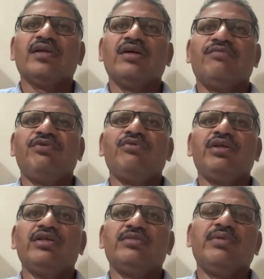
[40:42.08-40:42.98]
a few
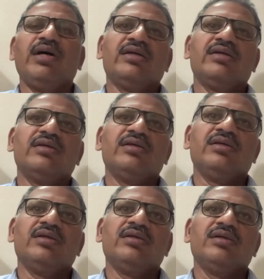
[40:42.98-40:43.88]
years back,
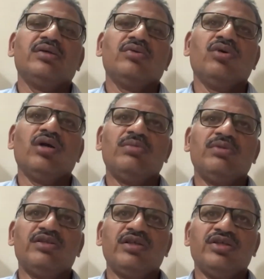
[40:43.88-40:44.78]

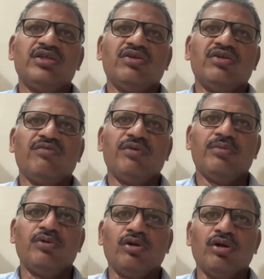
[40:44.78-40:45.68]
co-administration of
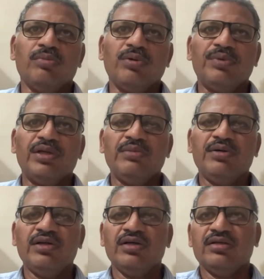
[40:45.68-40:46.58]
proton pump
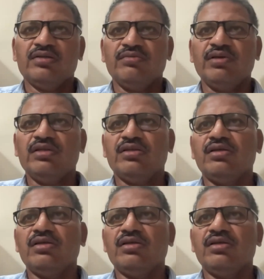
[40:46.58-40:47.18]
inhibitors with